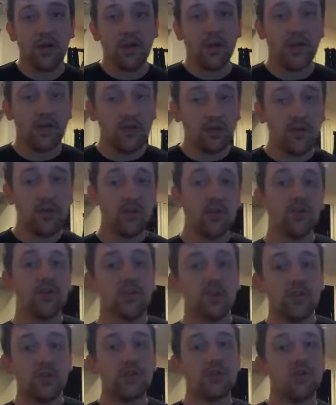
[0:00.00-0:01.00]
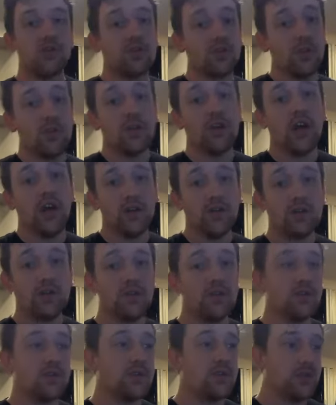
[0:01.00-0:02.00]
Like you could choose, you could not
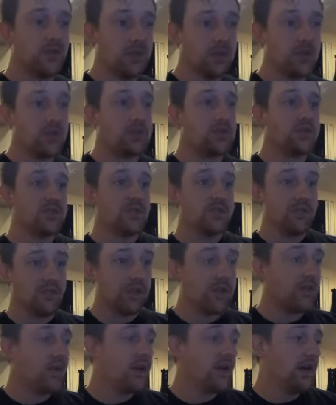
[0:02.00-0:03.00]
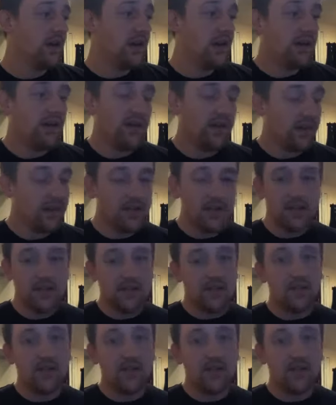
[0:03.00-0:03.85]
choose, you can choose different things.